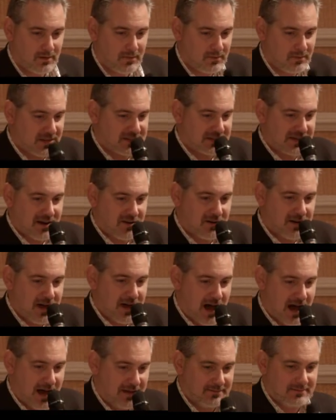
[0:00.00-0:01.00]
Let's carry
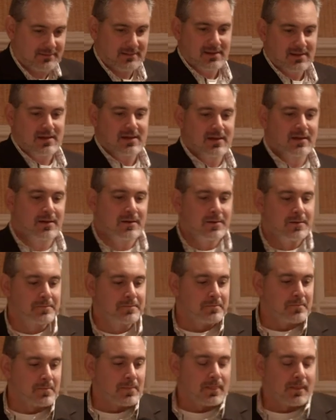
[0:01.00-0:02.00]
on.
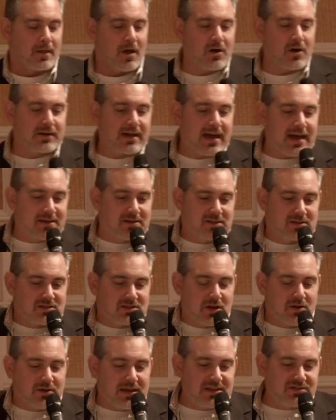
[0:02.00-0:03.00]
Okay,
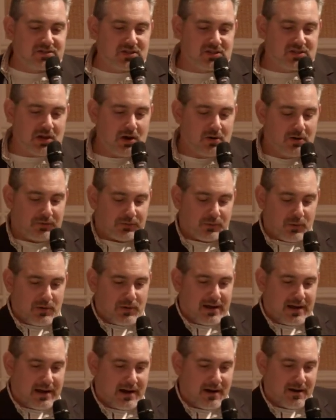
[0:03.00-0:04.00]
so he's just going through
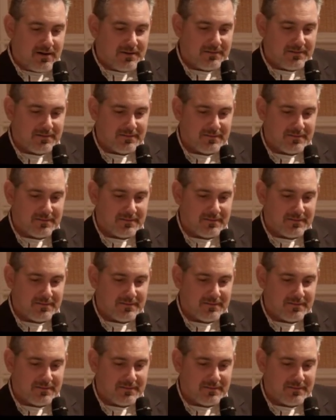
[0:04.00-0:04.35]
here.